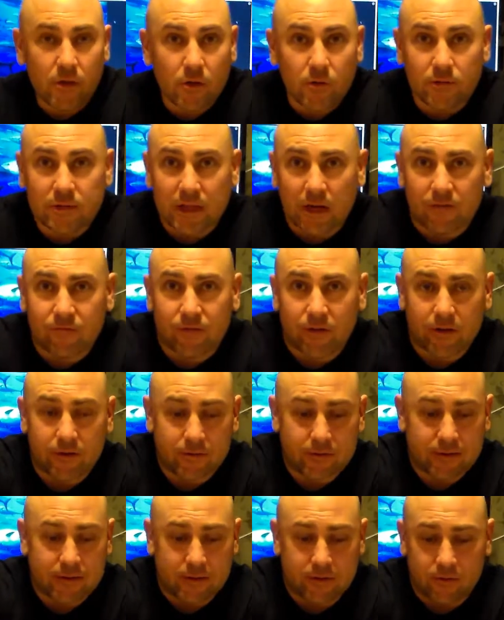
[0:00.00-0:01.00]
without further
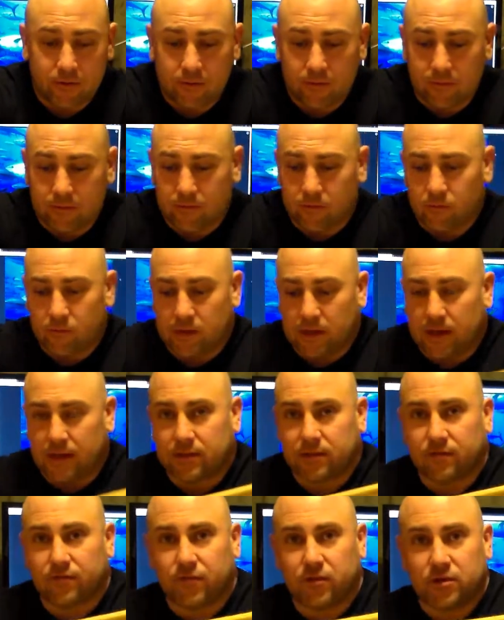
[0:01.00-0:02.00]
ado, we got
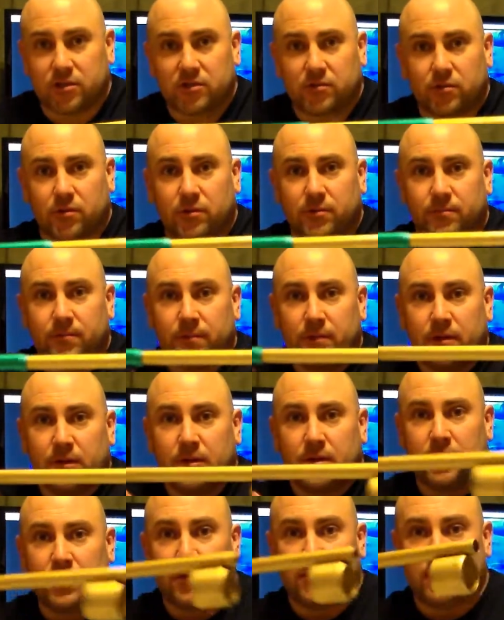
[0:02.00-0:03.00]
the first one.
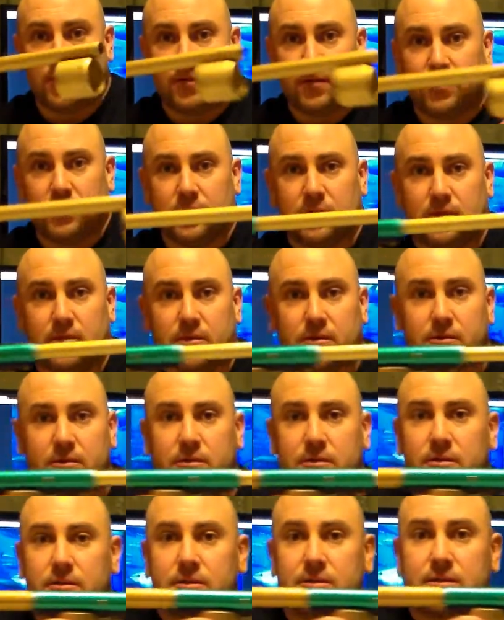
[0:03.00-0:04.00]

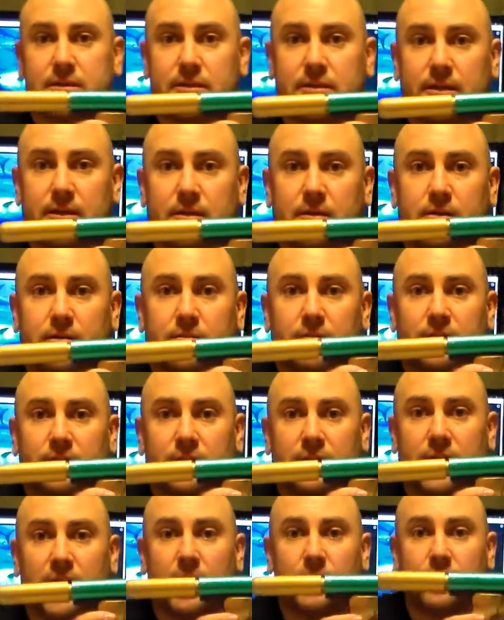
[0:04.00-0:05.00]
Let's get it
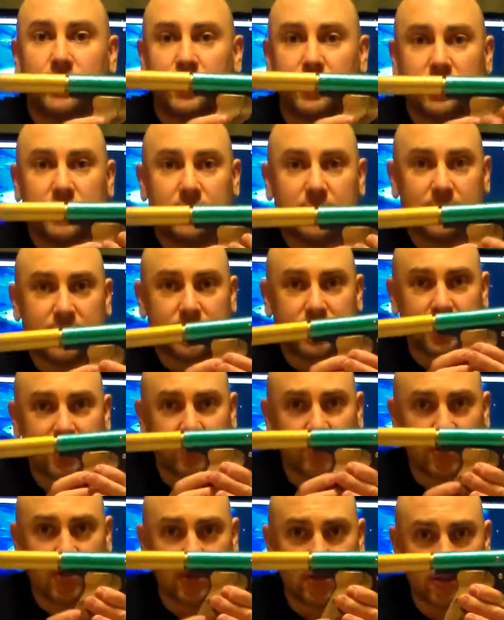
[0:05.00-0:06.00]
camera. This is
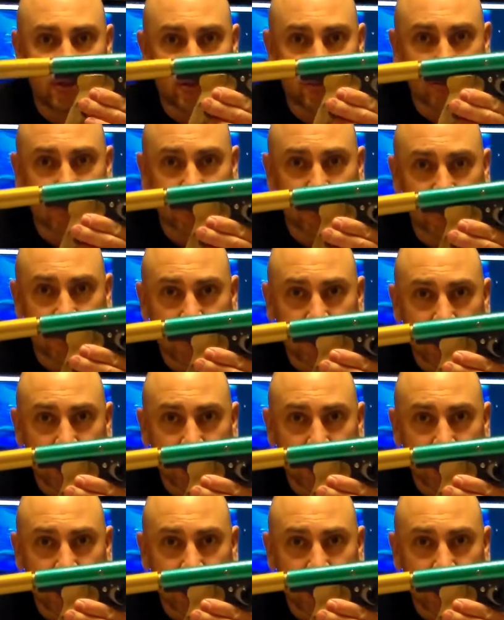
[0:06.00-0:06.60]
what it looks like.